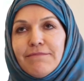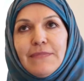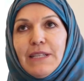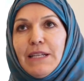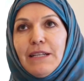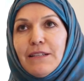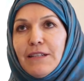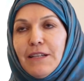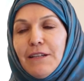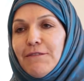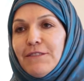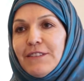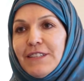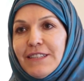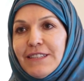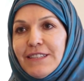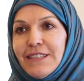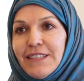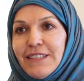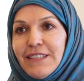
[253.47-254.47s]
They loved
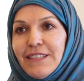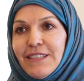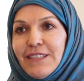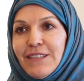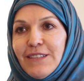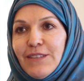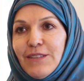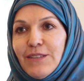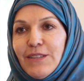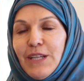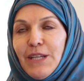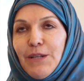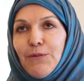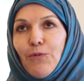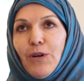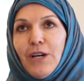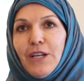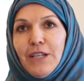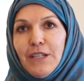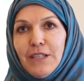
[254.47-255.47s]
it. They
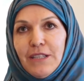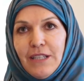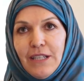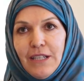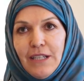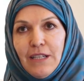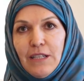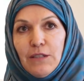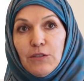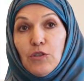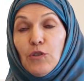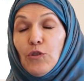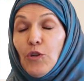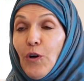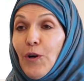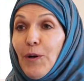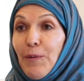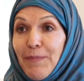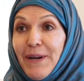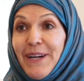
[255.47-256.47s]
wanted to
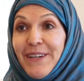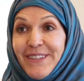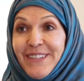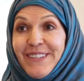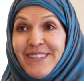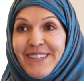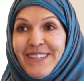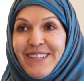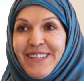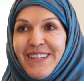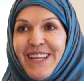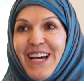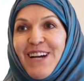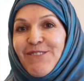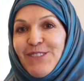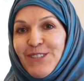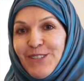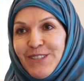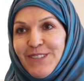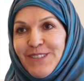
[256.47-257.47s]
know about it.
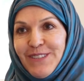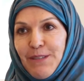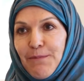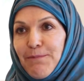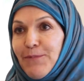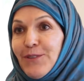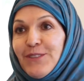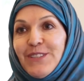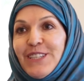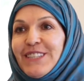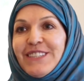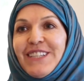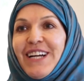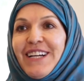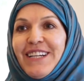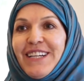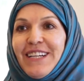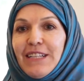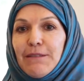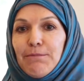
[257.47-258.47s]
That was the most
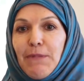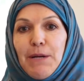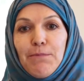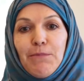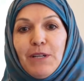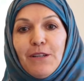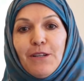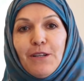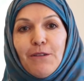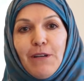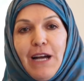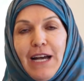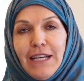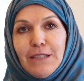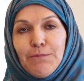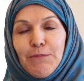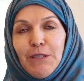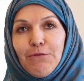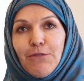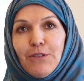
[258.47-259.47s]
exciting. My mother
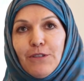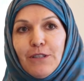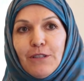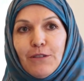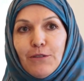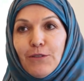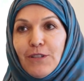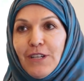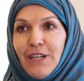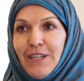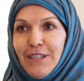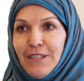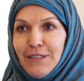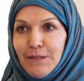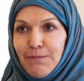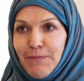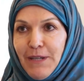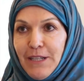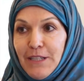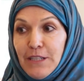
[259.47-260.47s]
asked me for the Quran
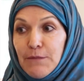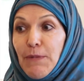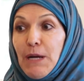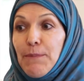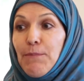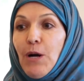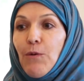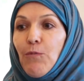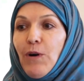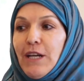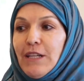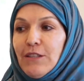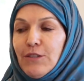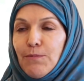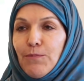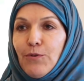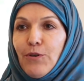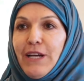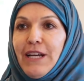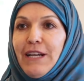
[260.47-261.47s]
in Spanish. My mom wanted
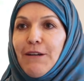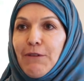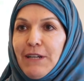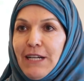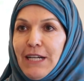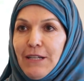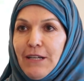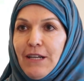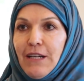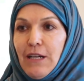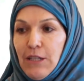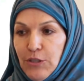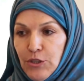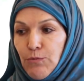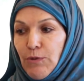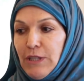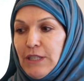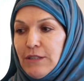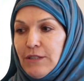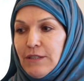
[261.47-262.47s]
to pray.
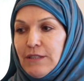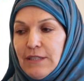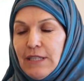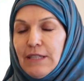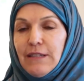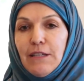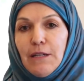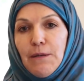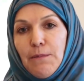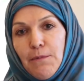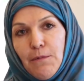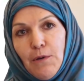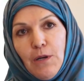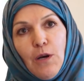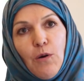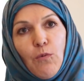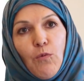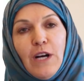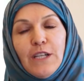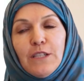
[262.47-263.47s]
She wanted to sit there
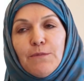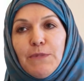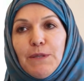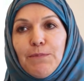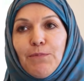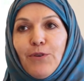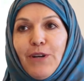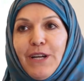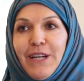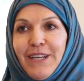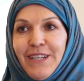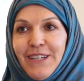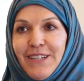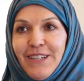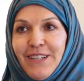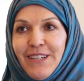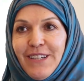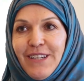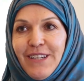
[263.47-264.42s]
and watch me pray.